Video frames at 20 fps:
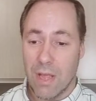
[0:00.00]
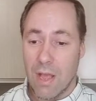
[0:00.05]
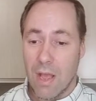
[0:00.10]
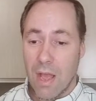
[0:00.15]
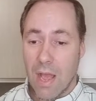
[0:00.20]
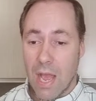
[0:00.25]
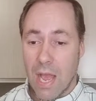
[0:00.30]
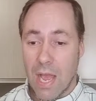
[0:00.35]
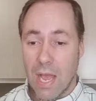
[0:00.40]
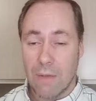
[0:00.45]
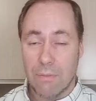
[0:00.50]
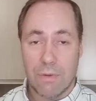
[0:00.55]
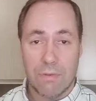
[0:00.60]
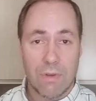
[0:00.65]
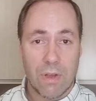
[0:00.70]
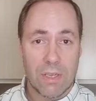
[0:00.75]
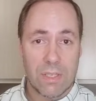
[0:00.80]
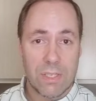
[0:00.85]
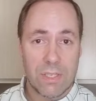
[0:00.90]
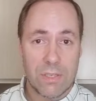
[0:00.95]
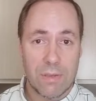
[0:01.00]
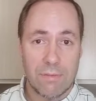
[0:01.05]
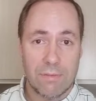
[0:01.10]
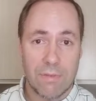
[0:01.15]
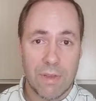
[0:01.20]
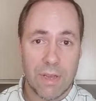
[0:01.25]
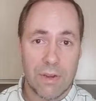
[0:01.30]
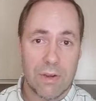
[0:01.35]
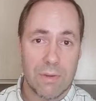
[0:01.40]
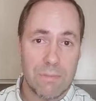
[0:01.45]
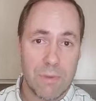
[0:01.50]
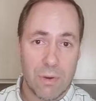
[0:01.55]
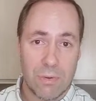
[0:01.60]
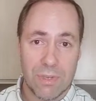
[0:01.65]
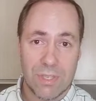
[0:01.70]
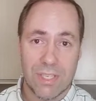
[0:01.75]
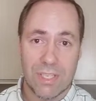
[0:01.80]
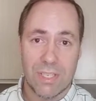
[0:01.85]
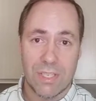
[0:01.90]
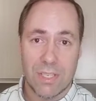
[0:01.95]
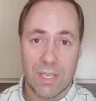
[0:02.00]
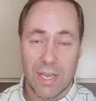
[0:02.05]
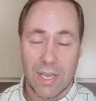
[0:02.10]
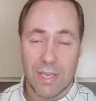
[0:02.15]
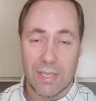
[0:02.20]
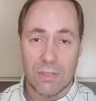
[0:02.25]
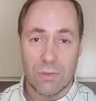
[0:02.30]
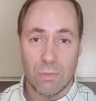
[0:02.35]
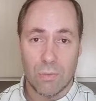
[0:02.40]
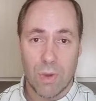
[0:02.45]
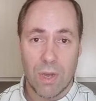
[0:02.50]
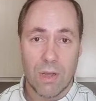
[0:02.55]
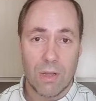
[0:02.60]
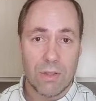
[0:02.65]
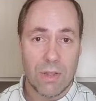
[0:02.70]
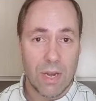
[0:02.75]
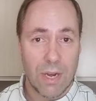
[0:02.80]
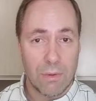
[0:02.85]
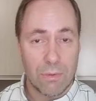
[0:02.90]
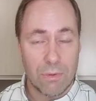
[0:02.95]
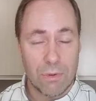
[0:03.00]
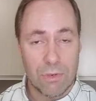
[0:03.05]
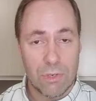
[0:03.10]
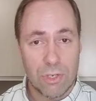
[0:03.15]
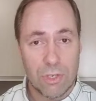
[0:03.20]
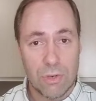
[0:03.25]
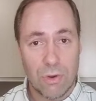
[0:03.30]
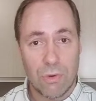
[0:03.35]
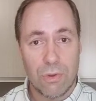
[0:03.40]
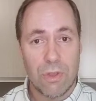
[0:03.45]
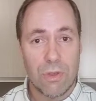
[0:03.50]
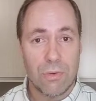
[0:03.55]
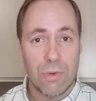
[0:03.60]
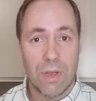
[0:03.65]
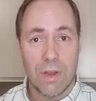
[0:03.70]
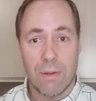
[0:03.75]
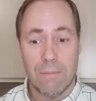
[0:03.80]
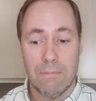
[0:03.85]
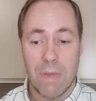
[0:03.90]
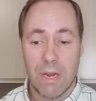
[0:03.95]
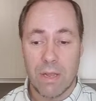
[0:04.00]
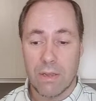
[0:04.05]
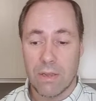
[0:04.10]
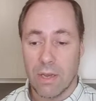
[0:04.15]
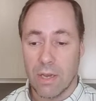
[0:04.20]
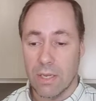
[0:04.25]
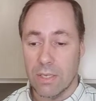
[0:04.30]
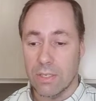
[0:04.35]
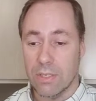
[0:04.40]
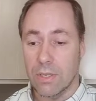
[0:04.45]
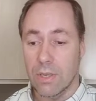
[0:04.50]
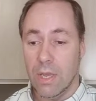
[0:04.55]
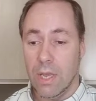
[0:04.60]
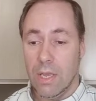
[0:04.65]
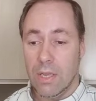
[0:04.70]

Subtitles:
And we've got some vendor bonuses as well that I will show you in a minute, guys.